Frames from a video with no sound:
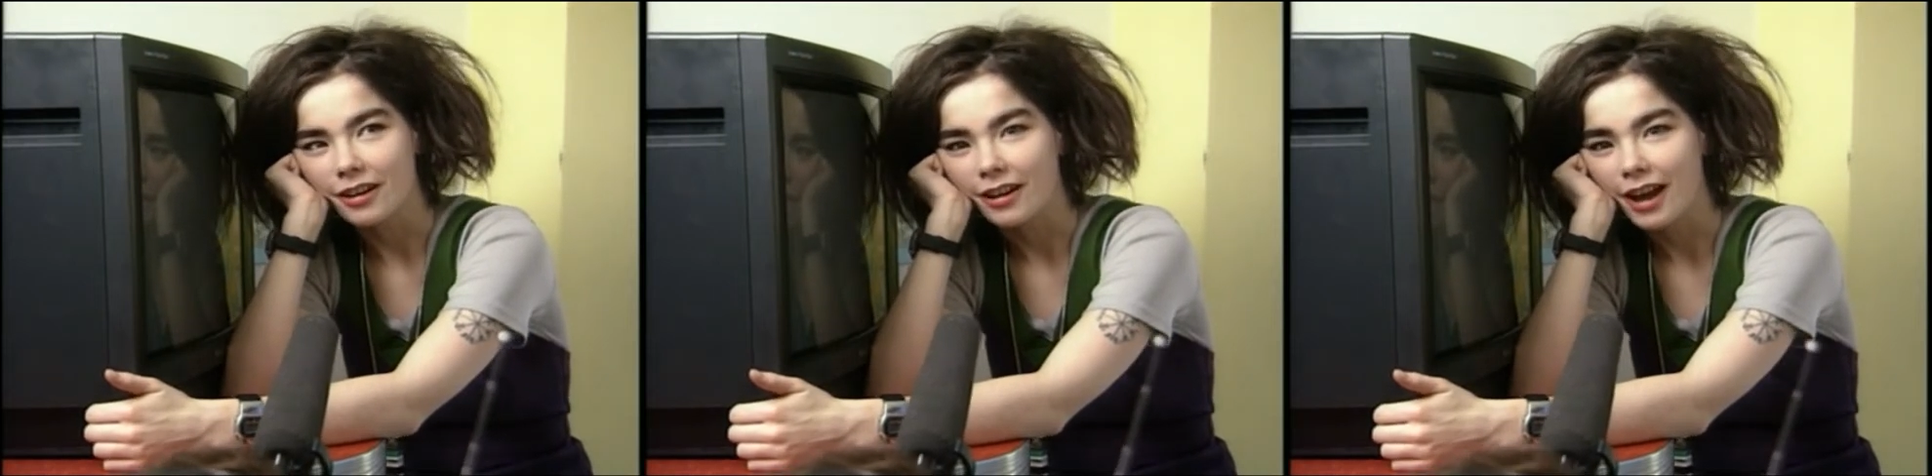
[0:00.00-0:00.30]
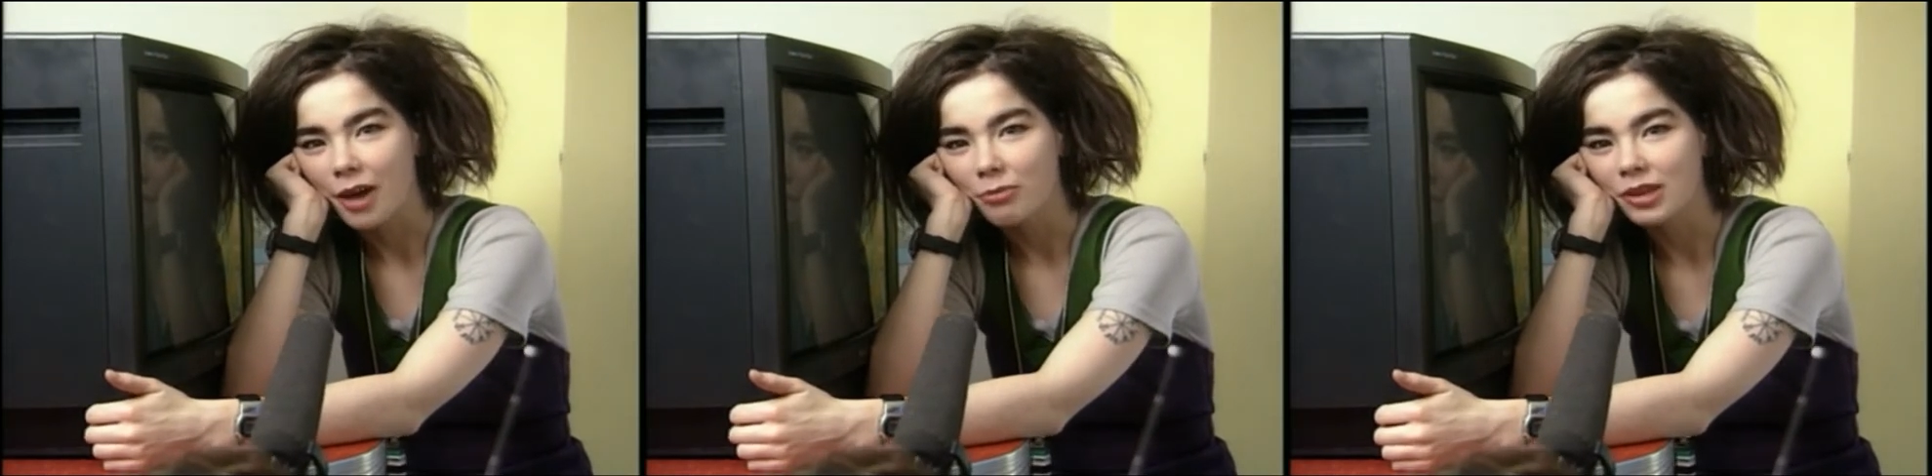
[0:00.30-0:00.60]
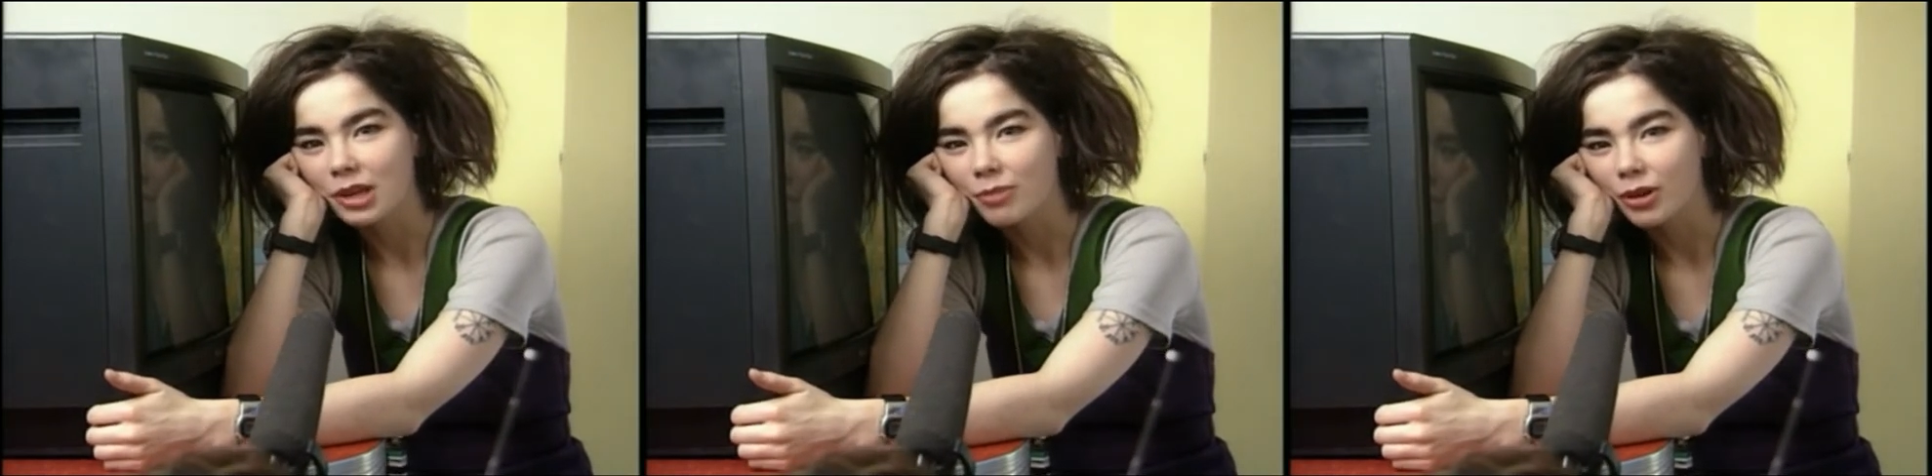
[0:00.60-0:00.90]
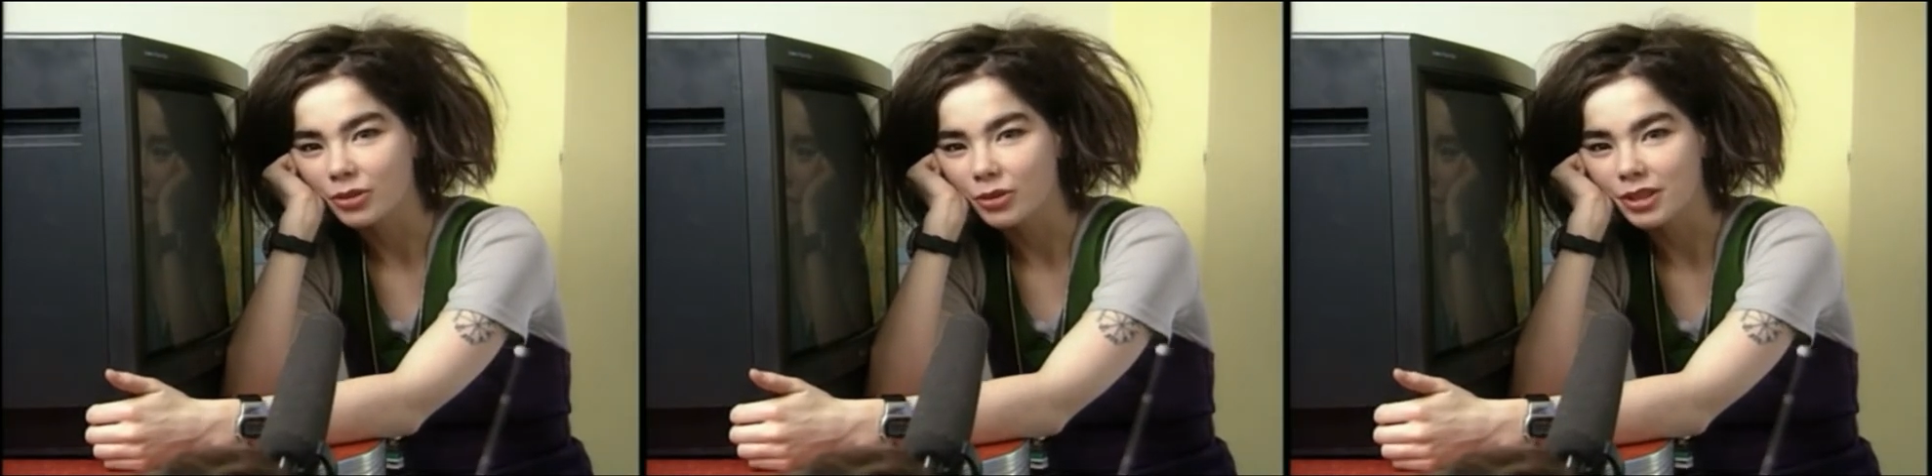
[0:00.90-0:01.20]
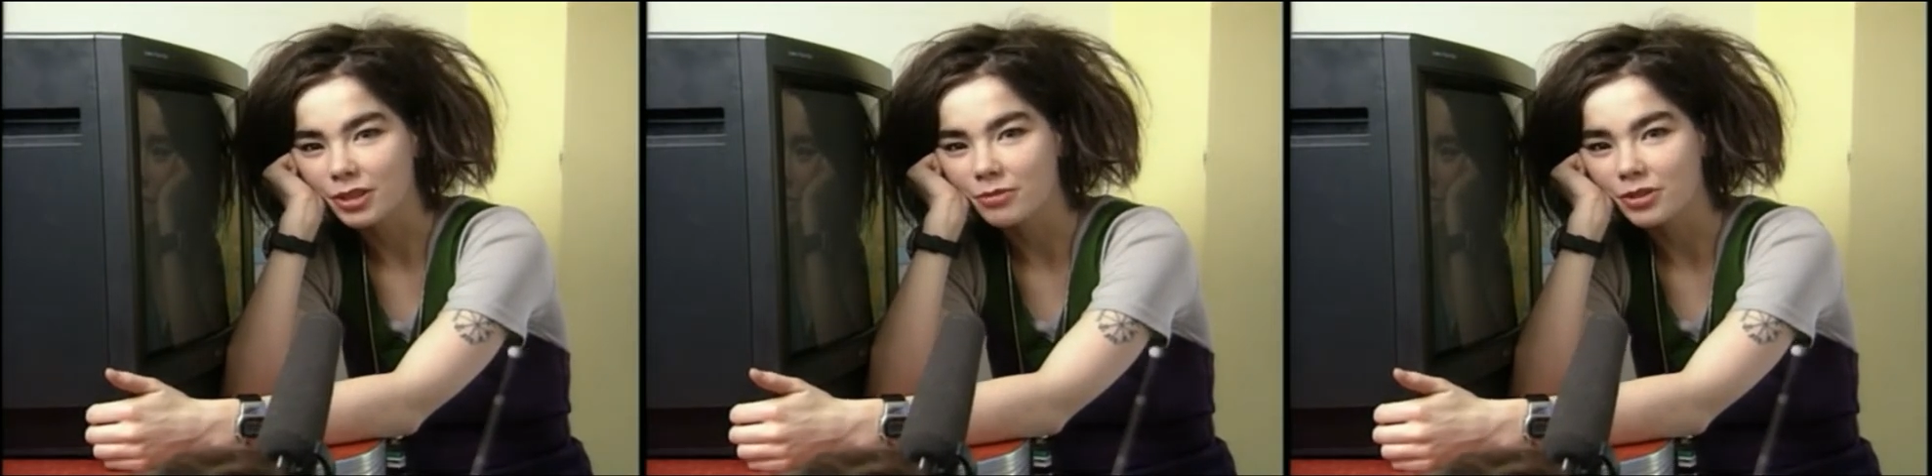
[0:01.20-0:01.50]
happy about
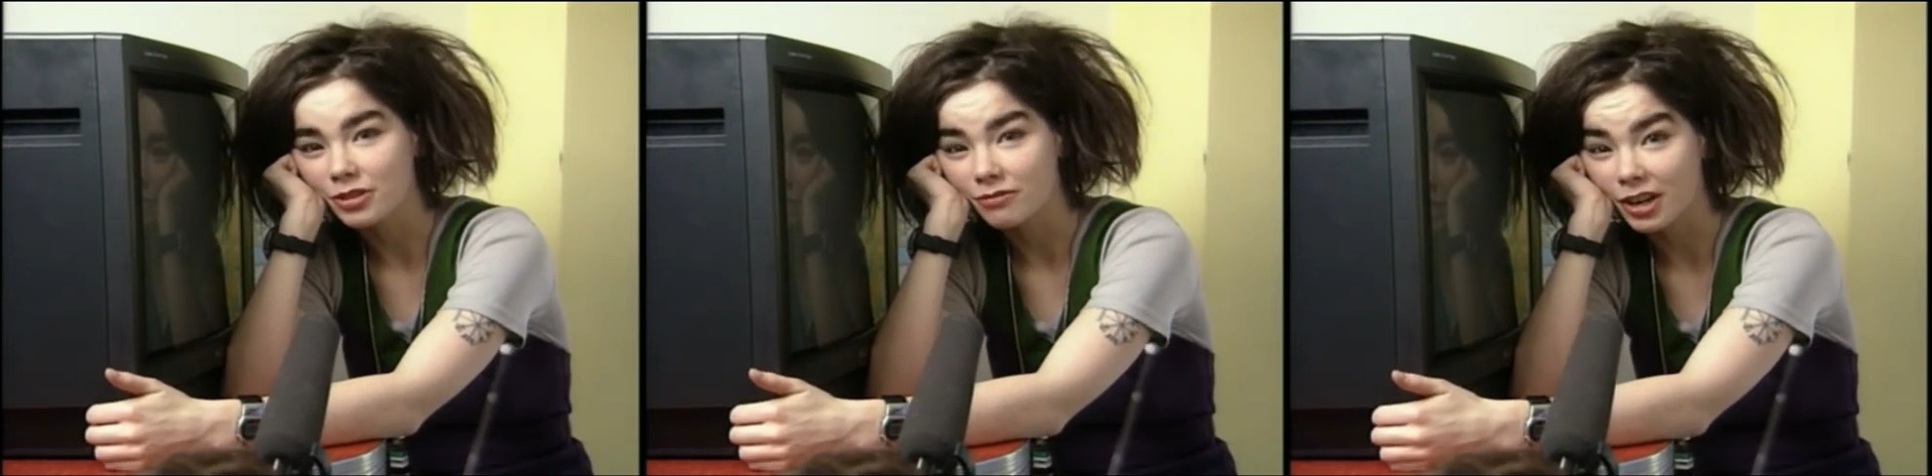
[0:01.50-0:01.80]
Christmas,